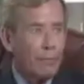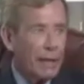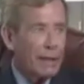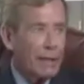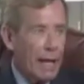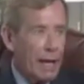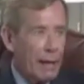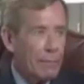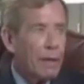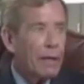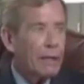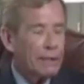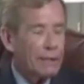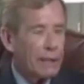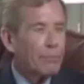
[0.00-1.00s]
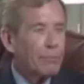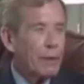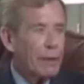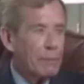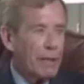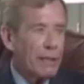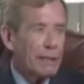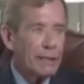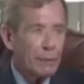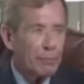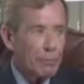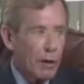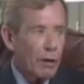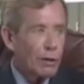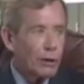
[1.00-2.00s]
Big name, simply means
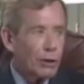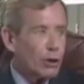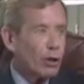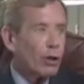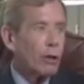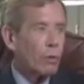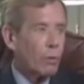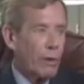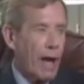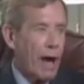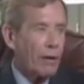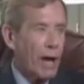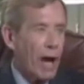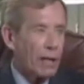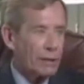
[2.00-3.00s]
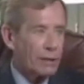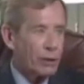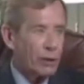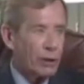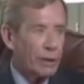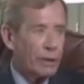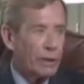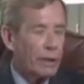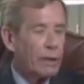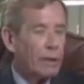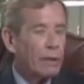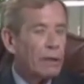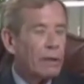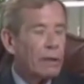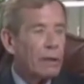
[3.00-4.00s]
it burns sugar without oxygen.
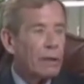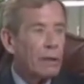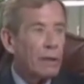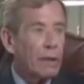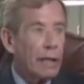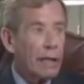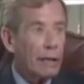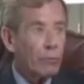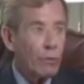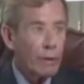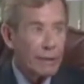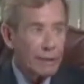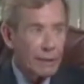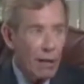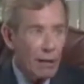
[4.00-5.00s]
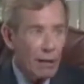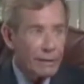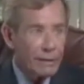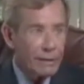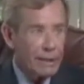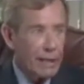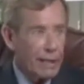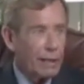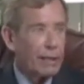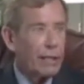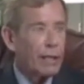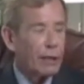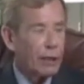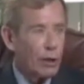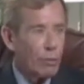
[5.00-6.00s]
It results in
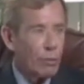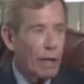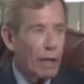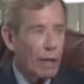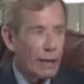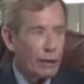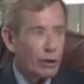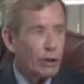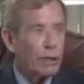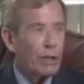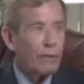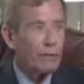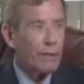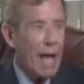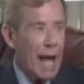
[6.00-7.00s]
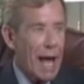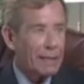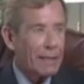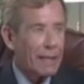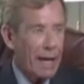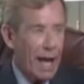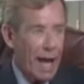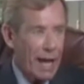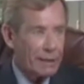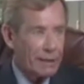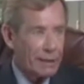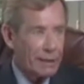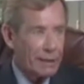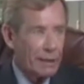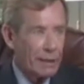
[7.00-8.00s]
the accumulation of lactic
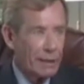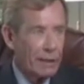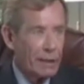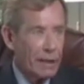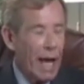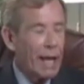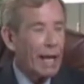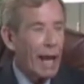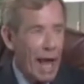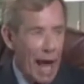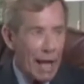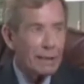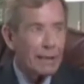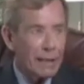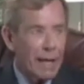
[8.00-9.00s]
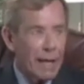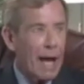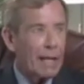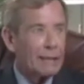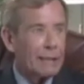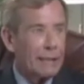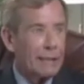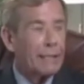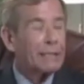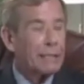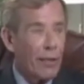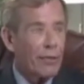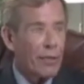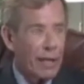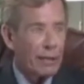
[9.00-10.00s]
acid, and lactic acid is
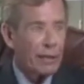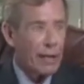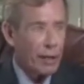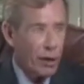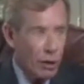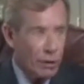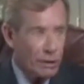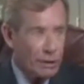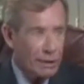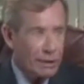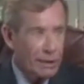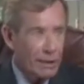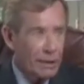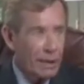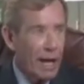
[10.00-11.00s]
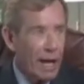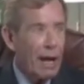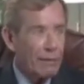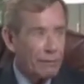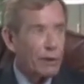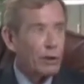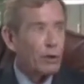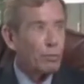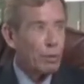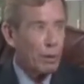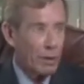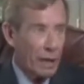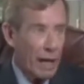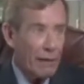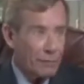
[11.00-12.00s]
the thing that hurts after
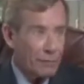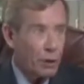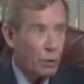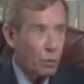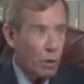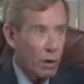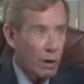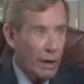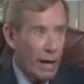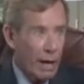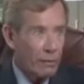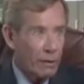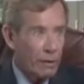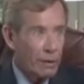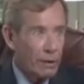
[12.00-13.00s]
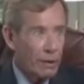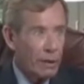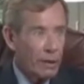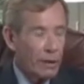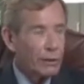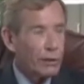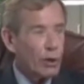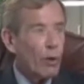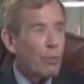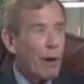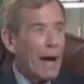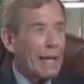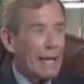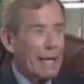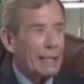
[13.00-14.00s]
you work out. So
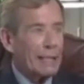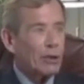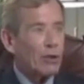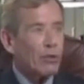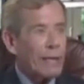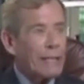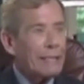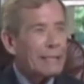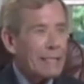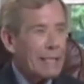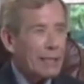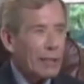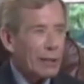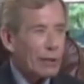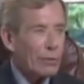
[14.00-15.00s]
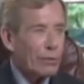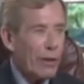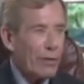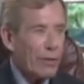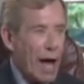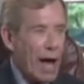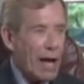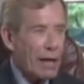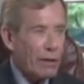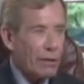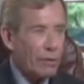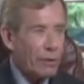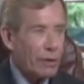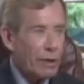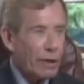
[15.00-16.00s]
by increasing the
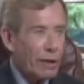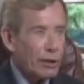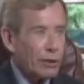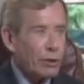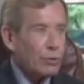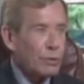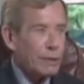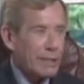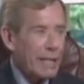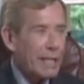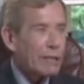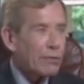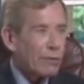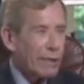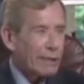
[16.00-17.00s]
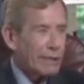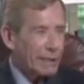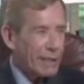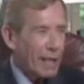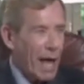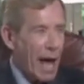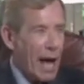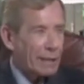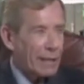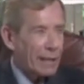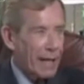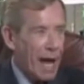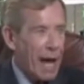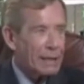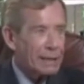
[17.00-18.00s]
glutathione, you decrease the
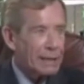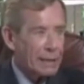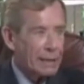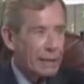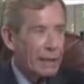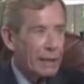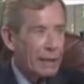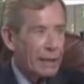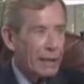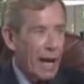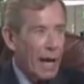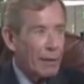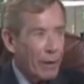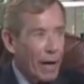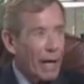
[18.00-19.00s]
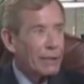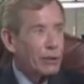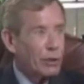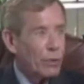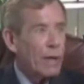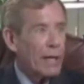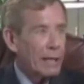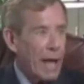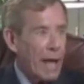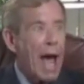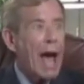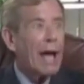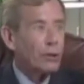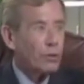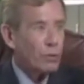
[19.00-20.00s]
lactic acid, and by doing
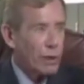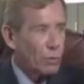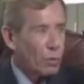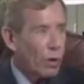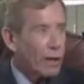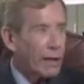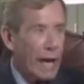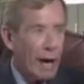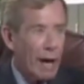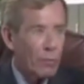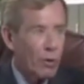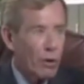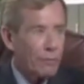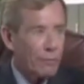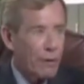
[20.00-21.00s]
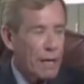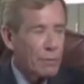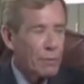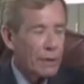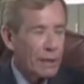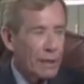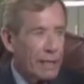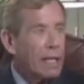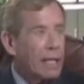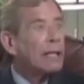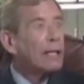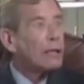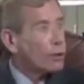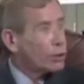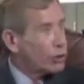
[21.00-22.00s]
that, you can work out more frequently
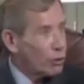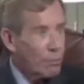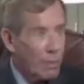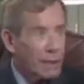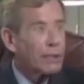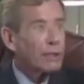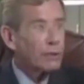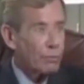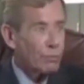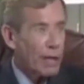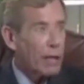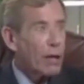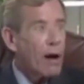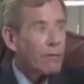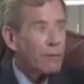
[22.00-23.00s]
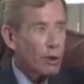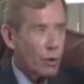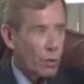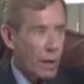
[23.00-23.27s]
because your muscles recover